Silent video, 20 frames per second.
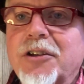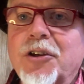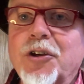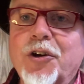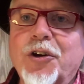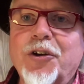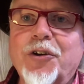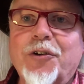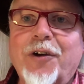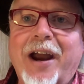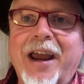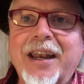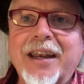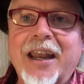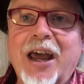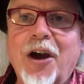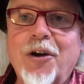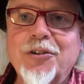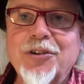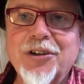You can dry it
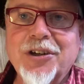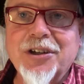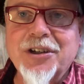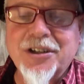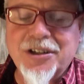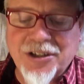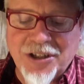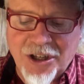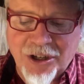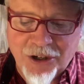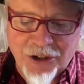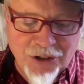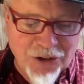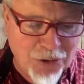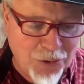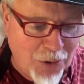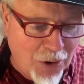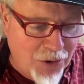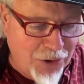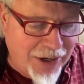down. You can
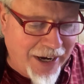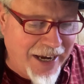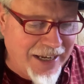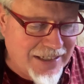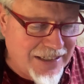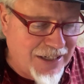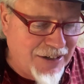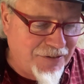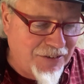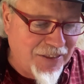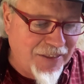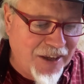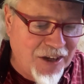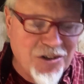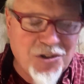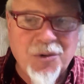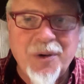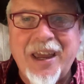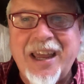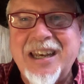do all kinds of different
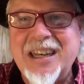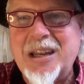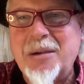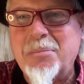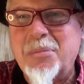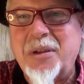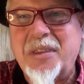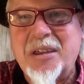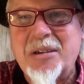things. You end up with